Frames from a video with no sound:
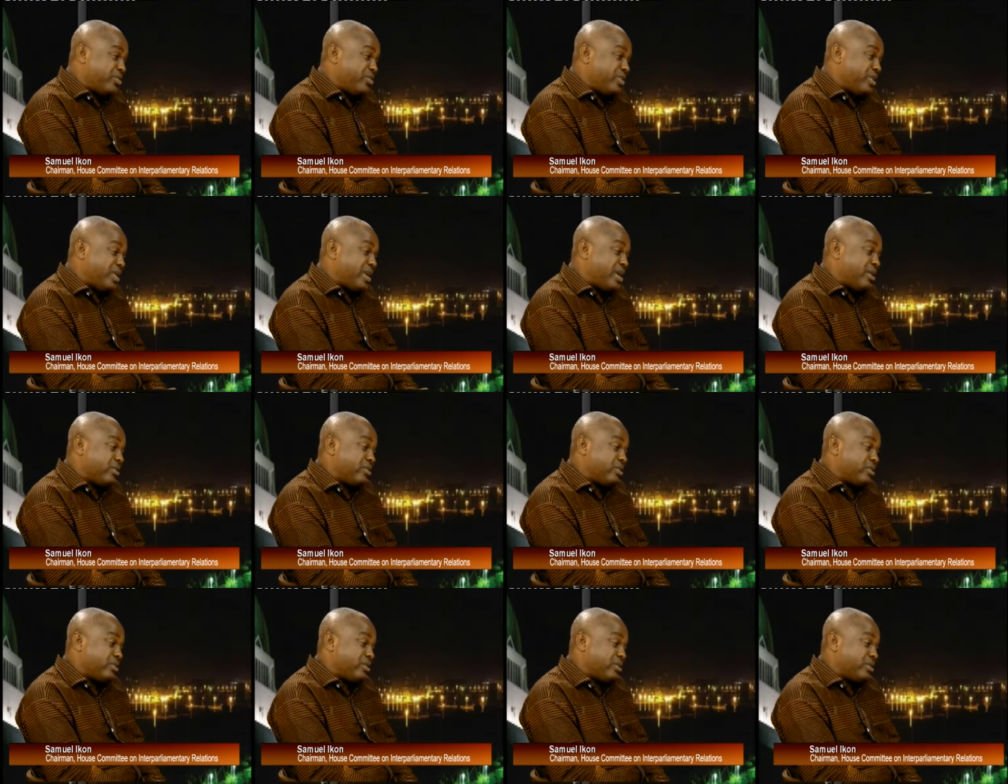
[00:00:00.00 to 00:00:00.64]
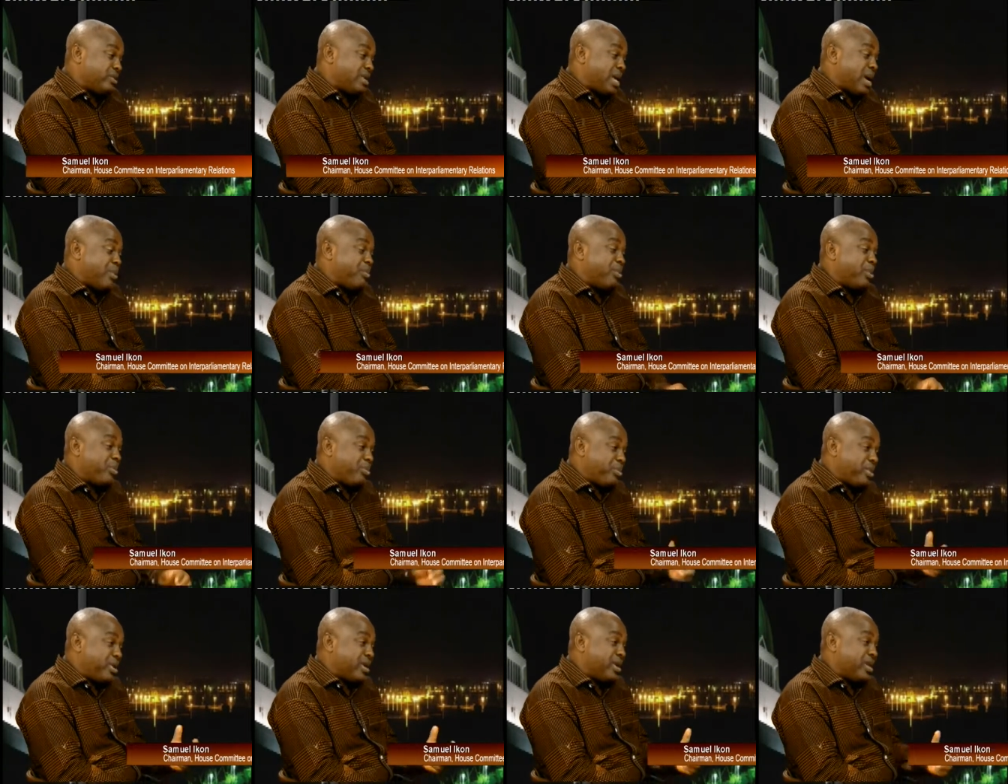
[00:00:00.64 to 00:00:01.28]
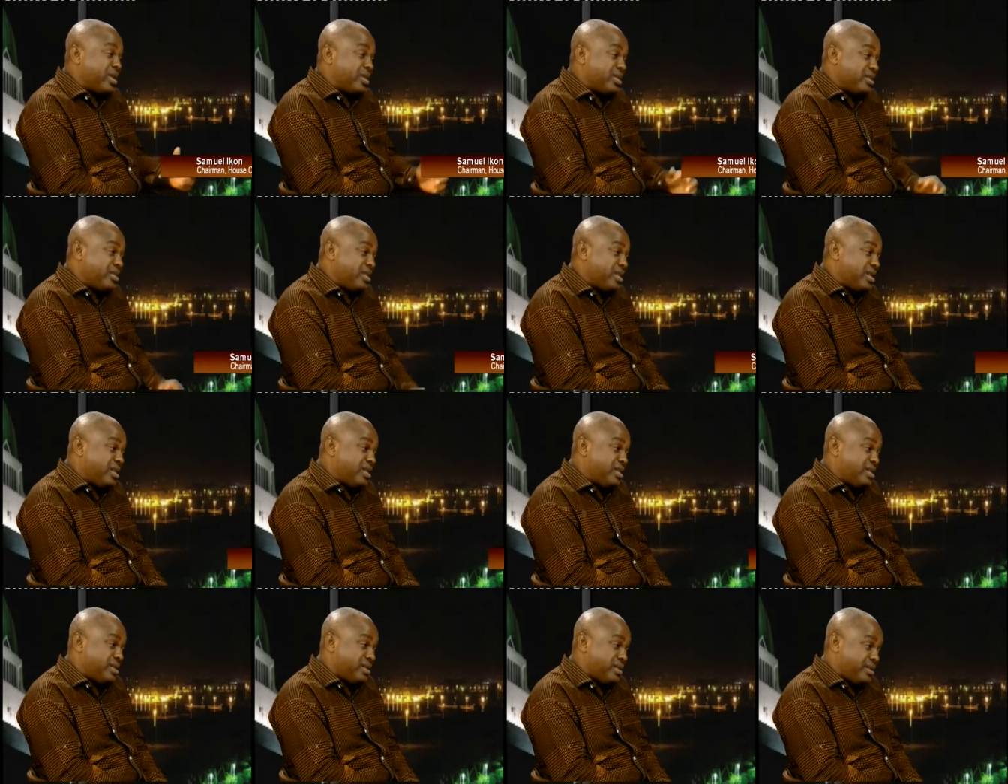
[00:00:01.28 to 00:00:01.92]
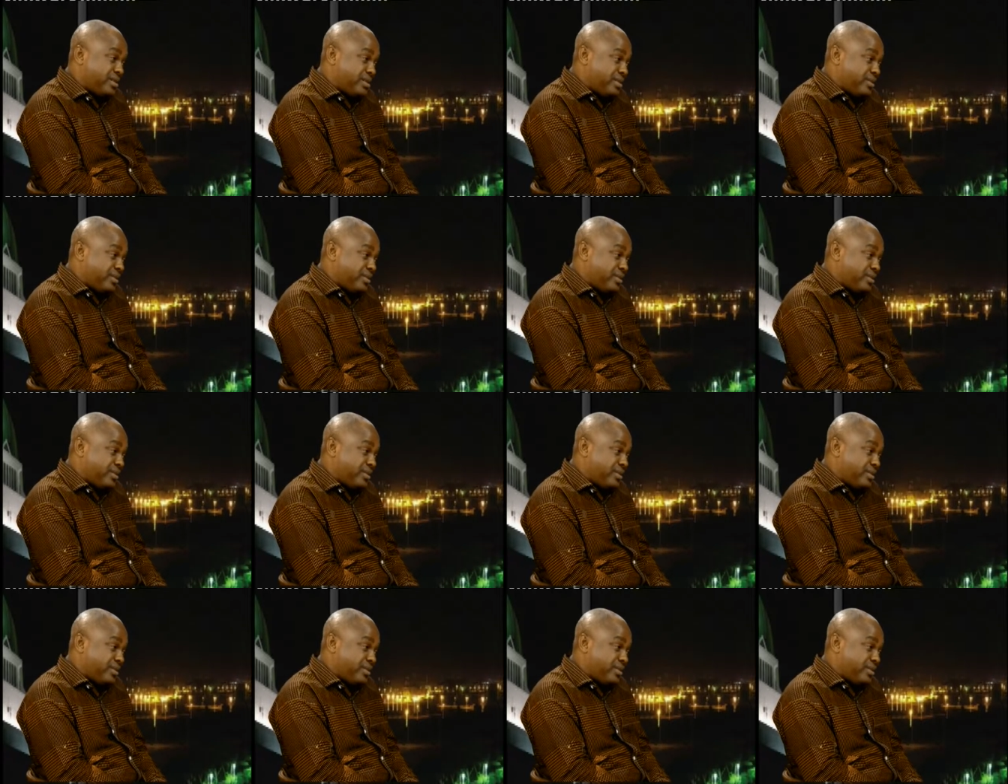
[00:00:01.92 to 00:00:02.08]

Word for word: without appropriate legislation.